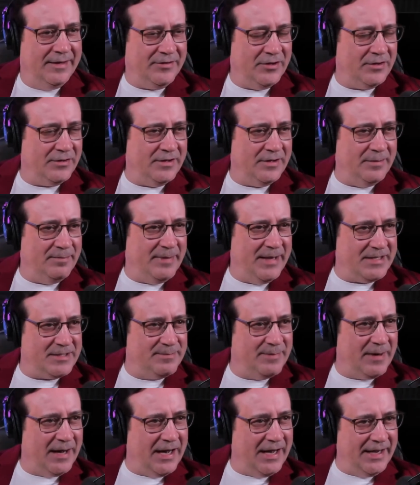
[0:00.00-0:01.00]
you heard that
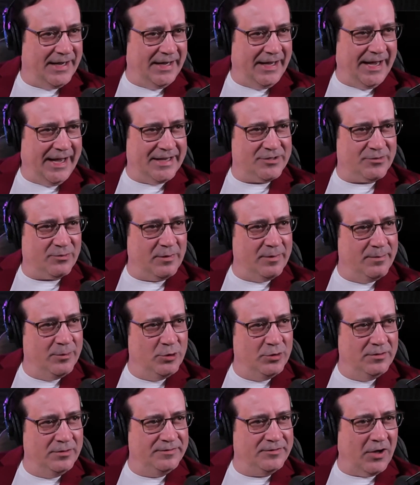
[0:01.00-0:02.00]
Best Buy has
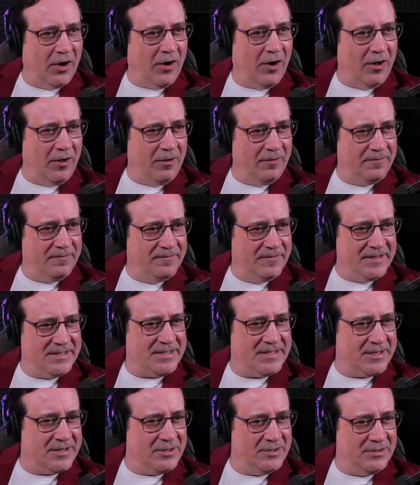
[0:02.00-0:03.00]
removed all
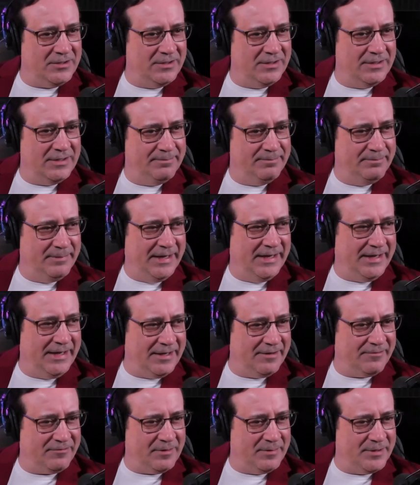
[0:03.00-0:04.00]
physical
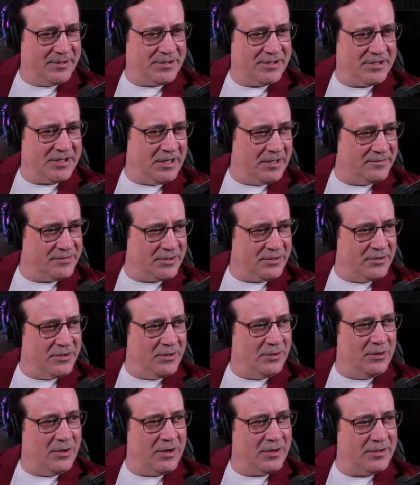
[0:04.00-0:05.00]
media from their shelves? They're
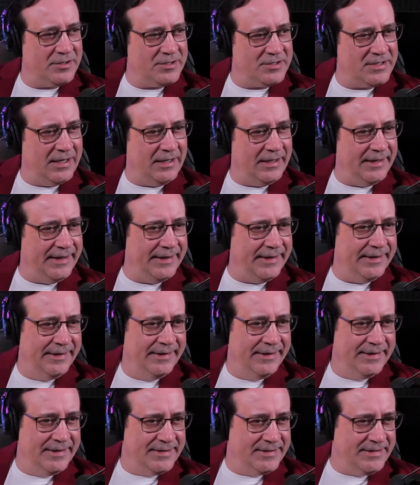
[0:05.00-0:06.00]
no longer selling
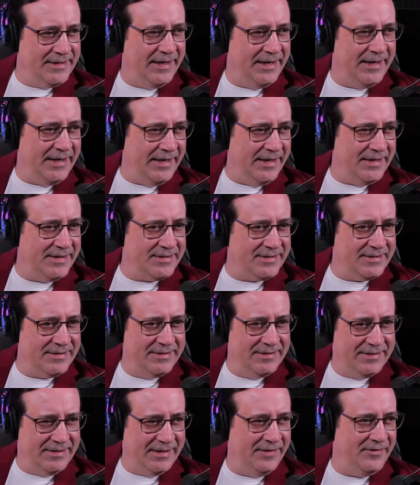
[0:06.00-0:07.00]
CDs,
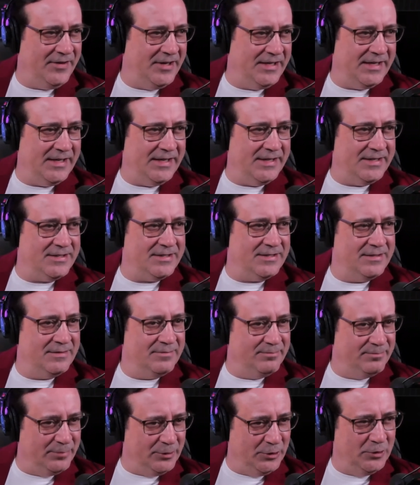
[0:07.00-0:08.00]
DVDs,
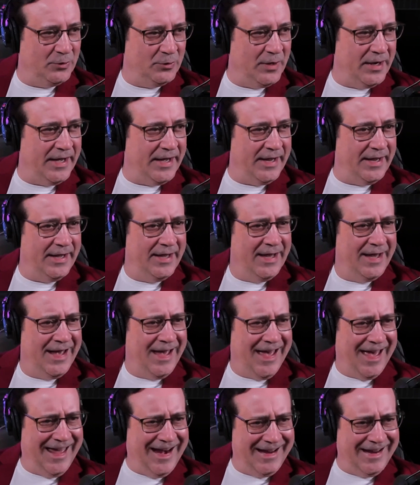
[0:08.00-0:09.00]
Blu-ray,
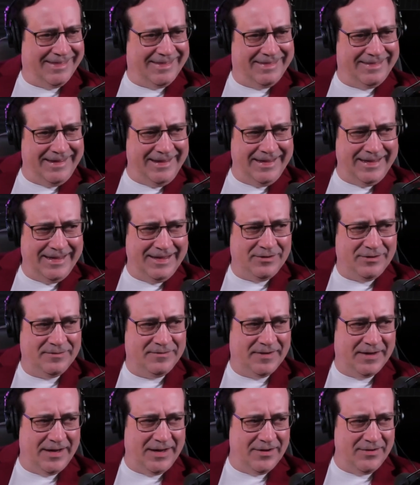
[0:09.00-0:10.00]
oh, and wow. I think even
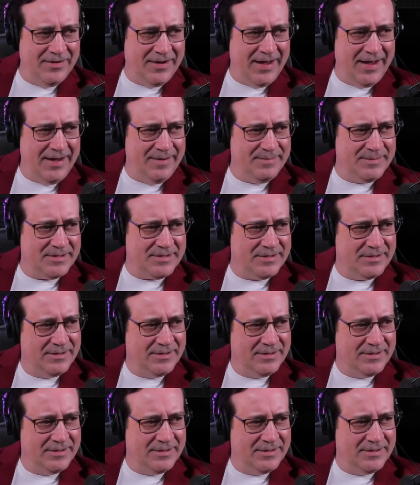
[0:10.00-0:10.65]
video games.